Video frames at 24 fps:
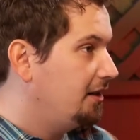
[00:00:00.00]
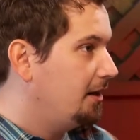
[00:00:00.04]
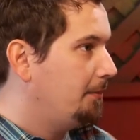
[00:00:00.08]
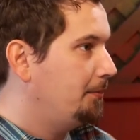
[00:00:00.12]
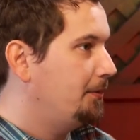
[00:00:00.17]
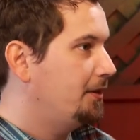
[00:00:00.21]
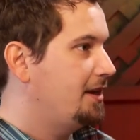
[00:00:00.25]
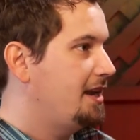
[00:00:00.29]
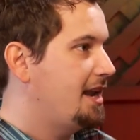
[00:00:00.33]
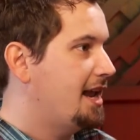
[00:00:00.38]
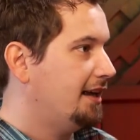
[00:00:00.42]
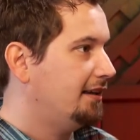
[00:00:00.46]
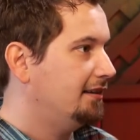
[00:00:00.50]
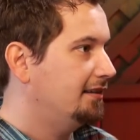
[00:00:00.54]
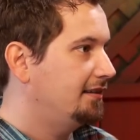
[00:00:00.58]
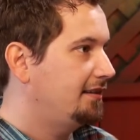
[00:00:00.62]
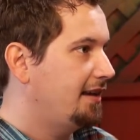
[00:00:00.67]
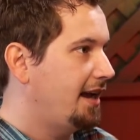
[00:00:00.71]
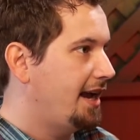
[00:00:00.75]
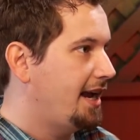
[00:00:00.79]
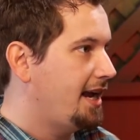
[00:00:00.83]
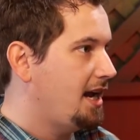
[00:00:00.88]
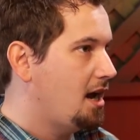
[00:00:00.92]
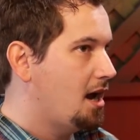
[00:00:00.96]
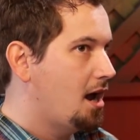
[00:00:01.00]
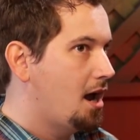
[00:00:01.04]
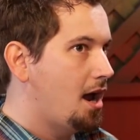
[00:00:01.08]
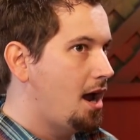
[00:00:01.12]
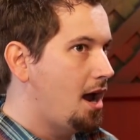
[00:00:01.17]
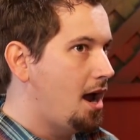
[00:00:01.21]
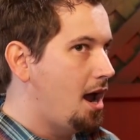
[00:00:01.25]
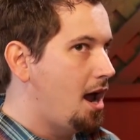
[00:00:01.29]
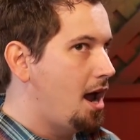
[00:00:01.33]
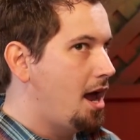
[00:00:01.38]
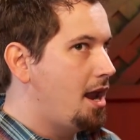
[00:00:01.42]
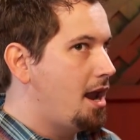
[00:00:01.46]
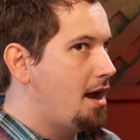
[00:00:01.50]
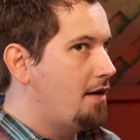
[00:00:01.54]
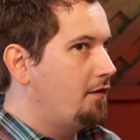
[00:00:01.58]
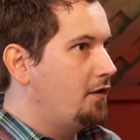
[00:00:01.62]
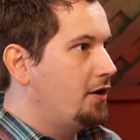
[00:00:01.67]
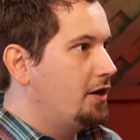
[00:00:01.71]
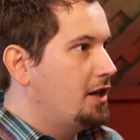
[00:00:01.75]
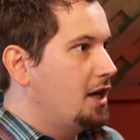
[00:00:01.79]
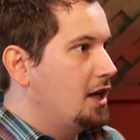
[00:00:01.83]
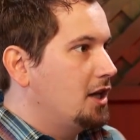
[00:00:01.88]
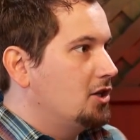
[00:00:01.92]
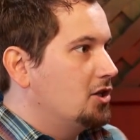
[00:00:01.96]
it up the next day, and
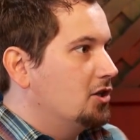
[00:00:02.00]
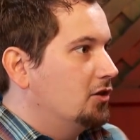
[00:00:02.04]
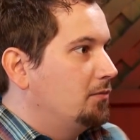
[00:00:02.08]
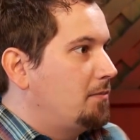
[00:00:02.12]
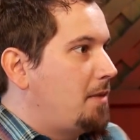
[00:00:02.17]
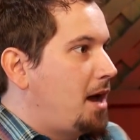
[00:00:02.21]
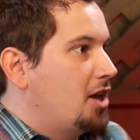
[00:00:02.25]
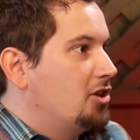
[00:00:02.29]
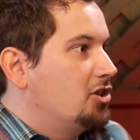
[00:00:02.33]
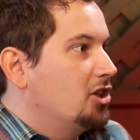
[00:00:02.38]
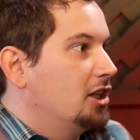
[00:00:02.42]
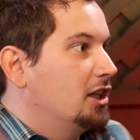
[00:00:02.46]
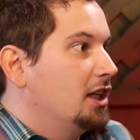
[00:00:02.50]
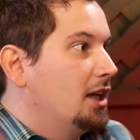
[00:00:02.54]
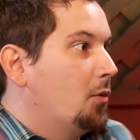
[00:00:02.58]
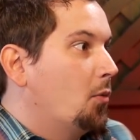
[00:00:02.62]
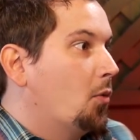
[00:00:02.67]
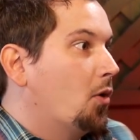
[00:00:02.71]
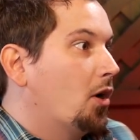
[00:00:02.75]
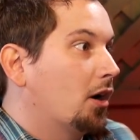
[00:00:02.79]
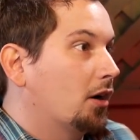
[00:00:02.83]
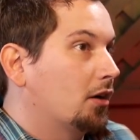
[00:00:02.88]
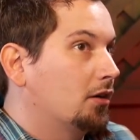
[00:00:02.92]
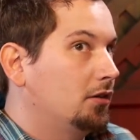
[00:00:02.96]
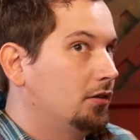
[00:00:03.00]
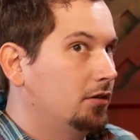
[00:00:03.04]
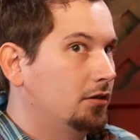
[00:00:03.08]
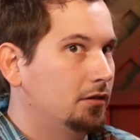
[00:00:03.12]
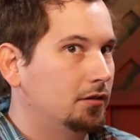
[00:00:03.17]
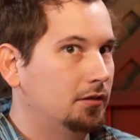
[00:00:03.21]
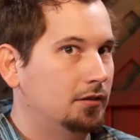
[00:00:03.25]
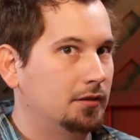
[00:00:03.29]
everything just magically worked.